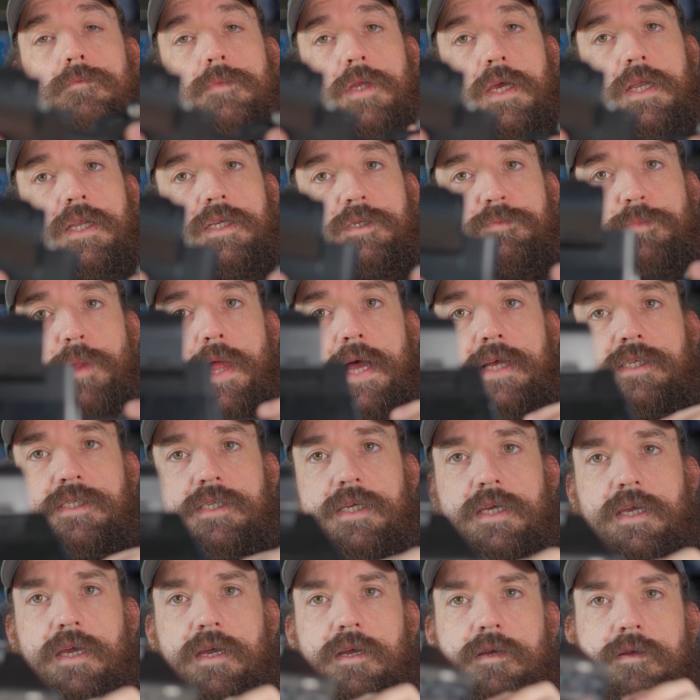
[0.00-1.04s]
It is
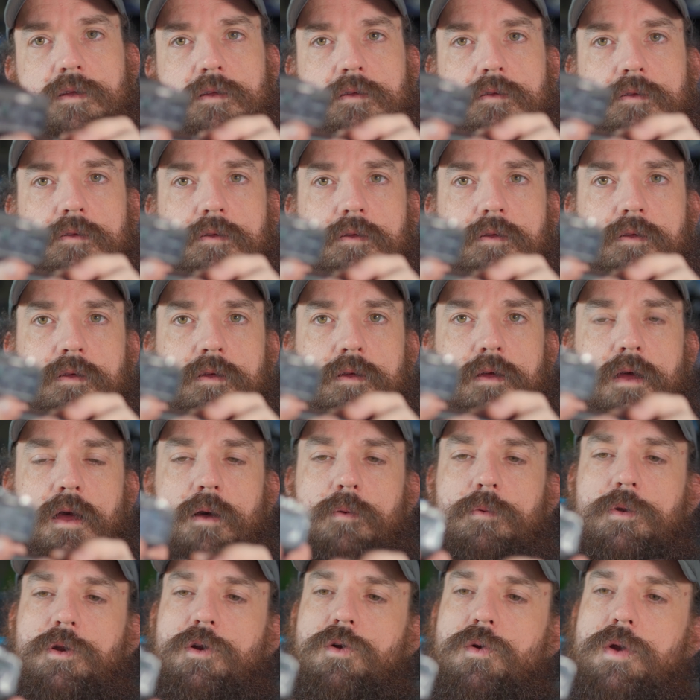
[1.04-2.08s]
plasticky.
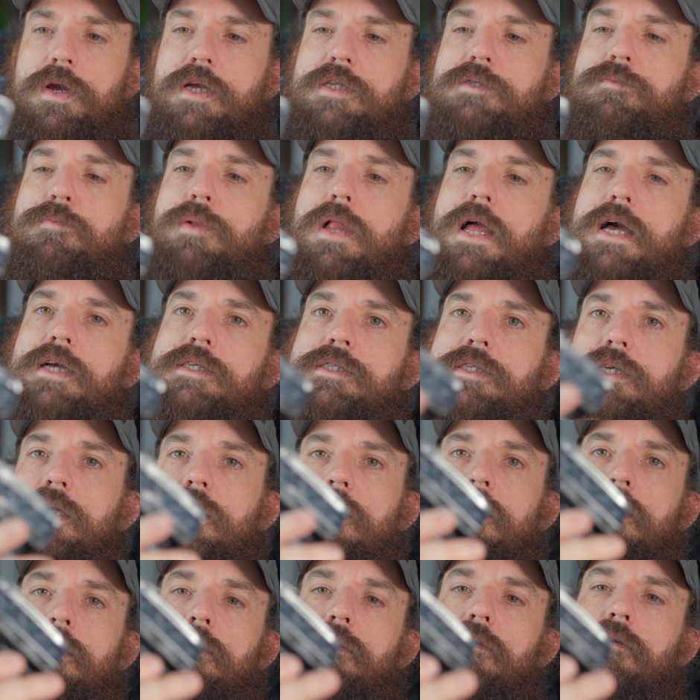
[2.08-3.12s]
I would agree it's
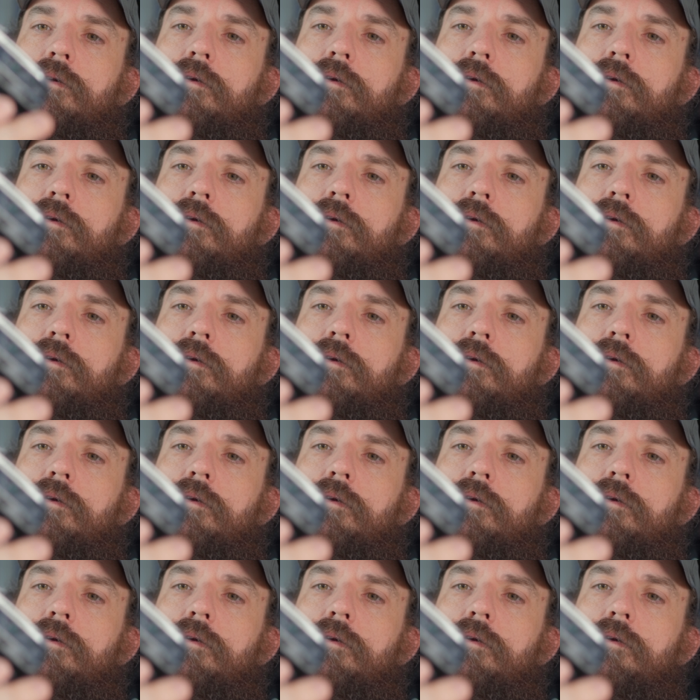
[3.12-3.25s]
plasticky.